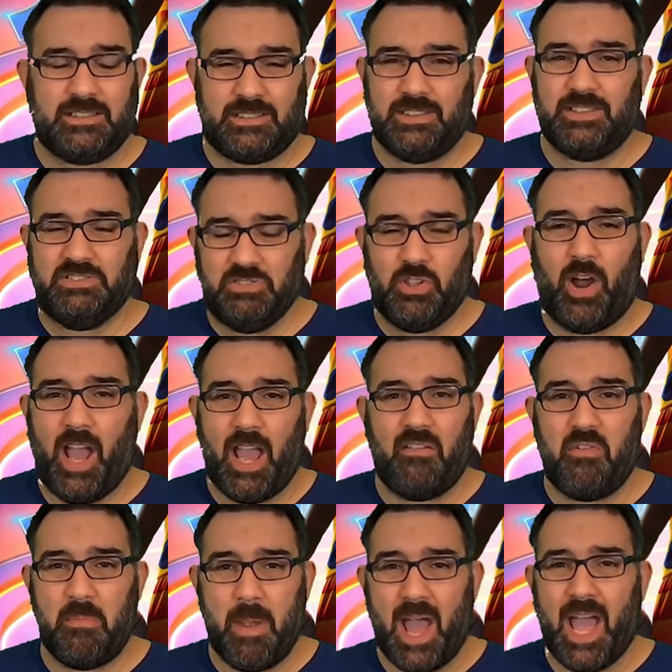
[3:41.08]
to not
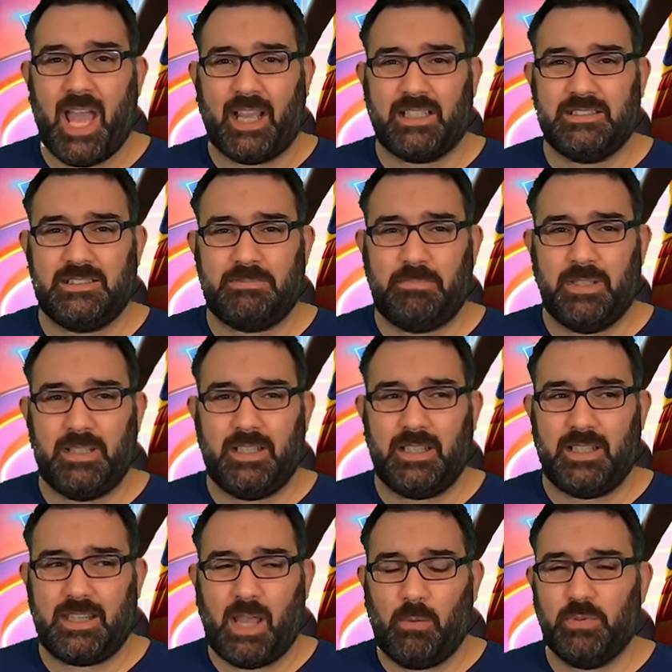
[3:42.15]
have him act, but
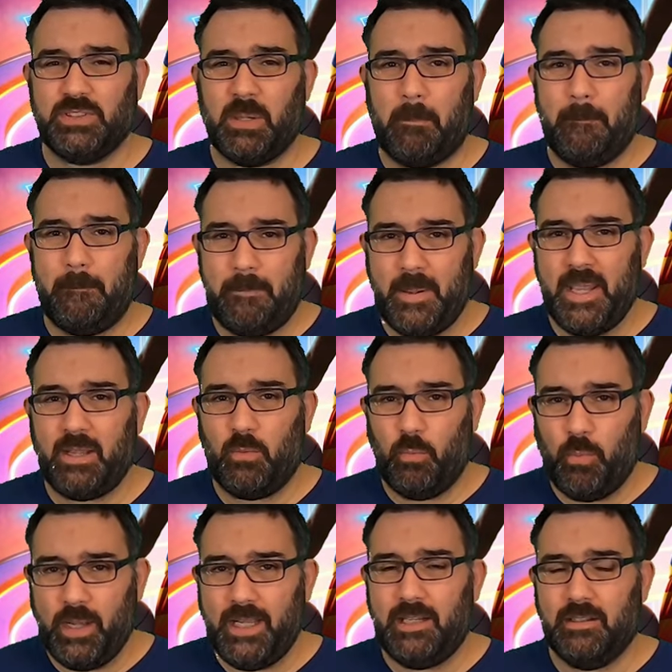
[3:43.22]
that was a big
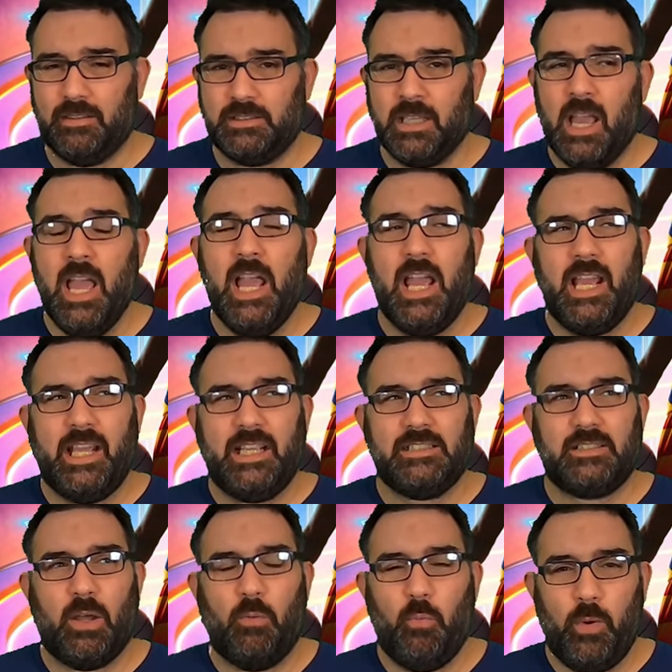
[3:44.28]
weakness.
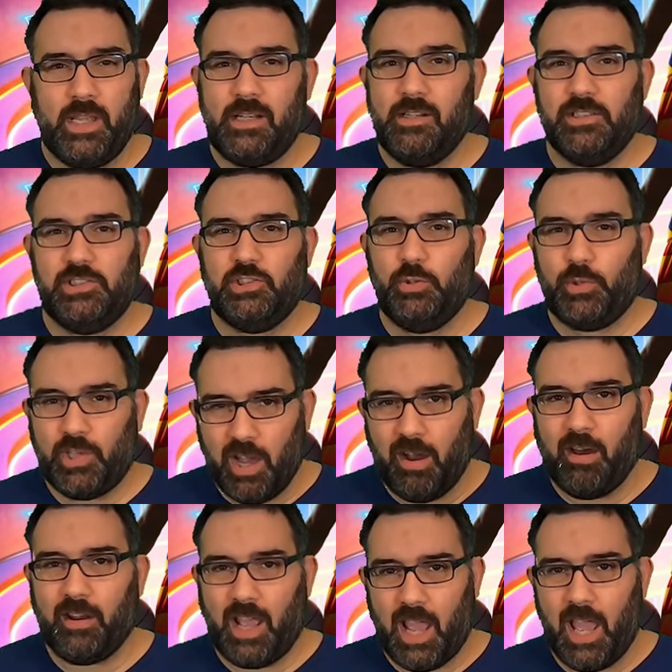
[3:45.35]
It's a weakness you
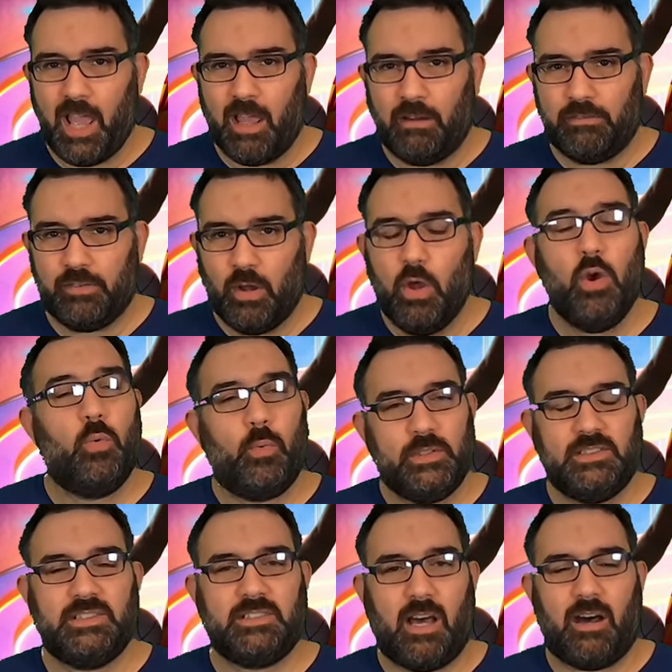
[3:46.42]
can't have
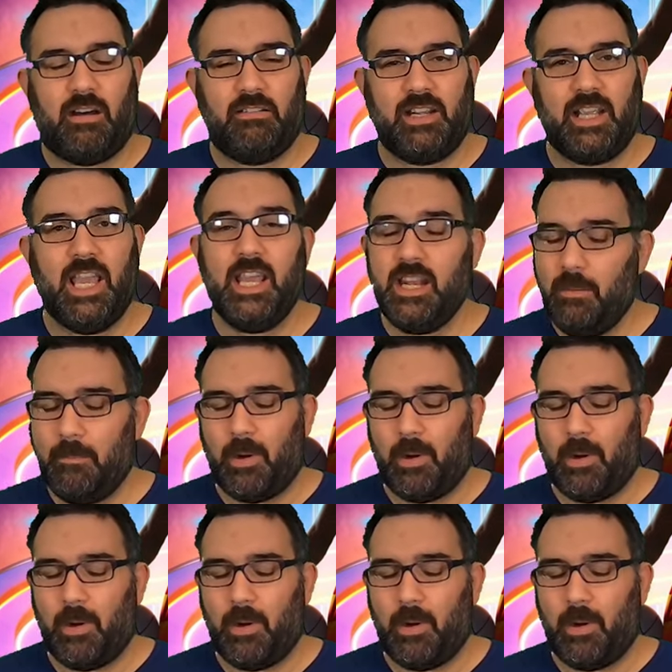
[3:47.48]
when starring in a